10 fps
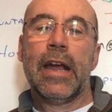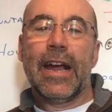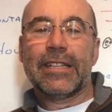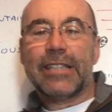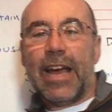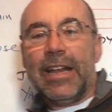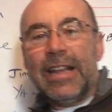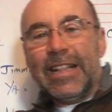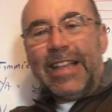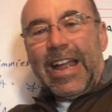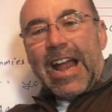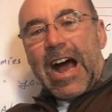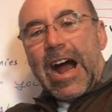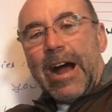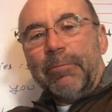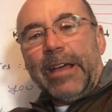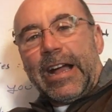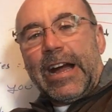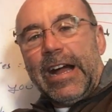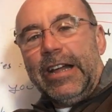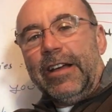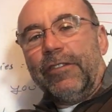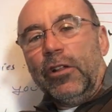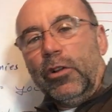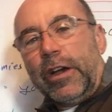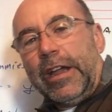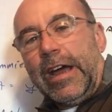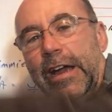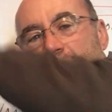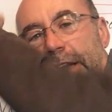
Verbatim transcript: It's that, that arm that kind of, if you're looking at it,